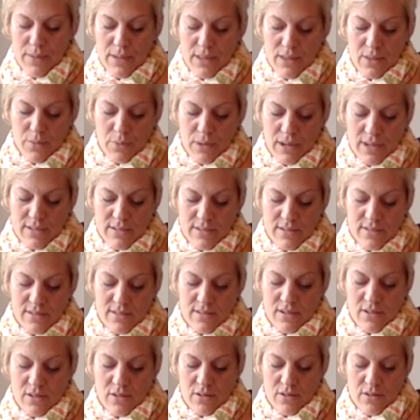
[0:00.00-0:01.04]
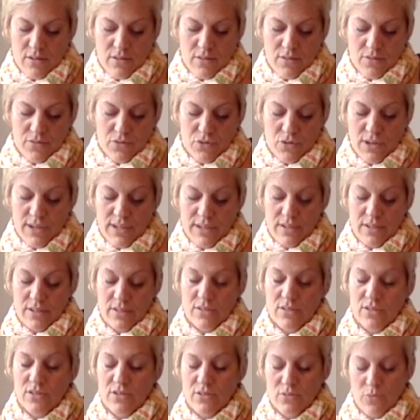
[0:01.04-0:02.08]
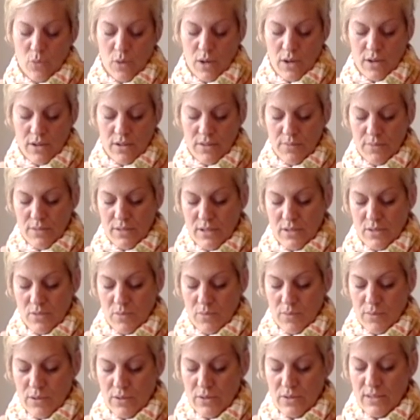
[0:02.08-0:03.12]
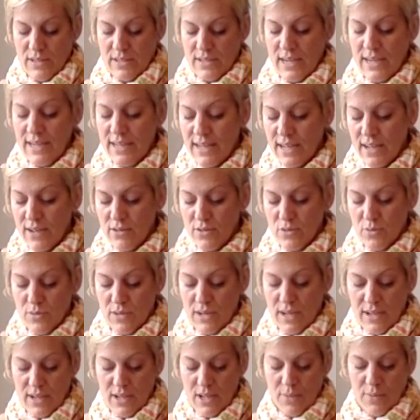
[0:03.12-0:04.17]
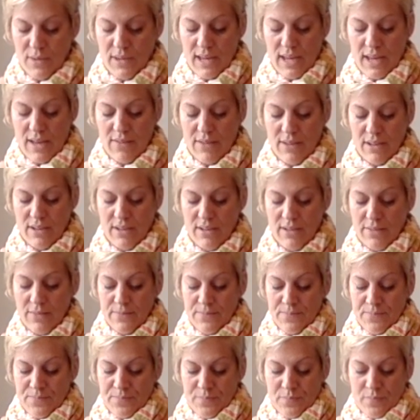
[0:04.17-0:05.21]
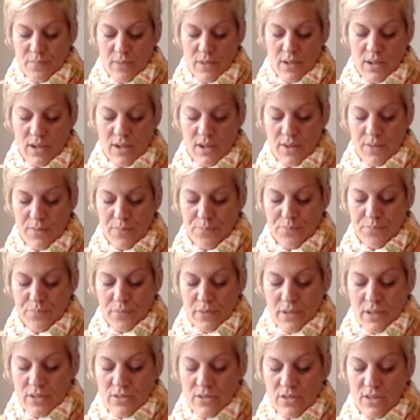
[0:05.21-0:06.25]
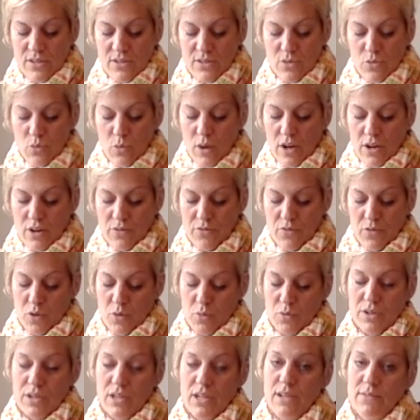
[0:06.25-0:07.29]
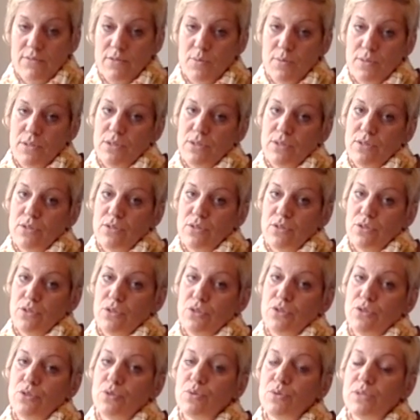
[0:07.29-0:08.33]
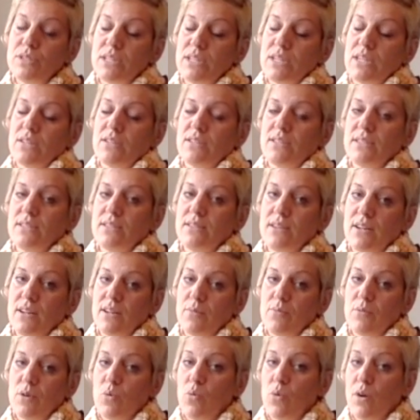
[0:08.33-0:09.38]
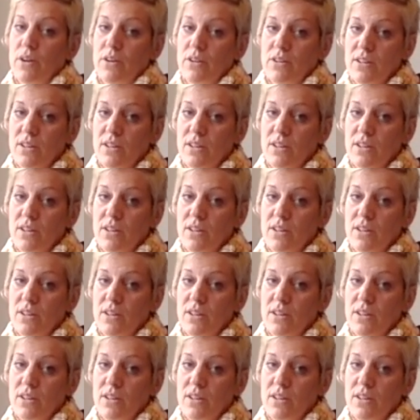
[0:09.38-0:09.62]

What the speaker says: in the process of trying to conserve water, because when we go to the tiny house, we're not going to be having tons of water flow. We're going to have to be using a water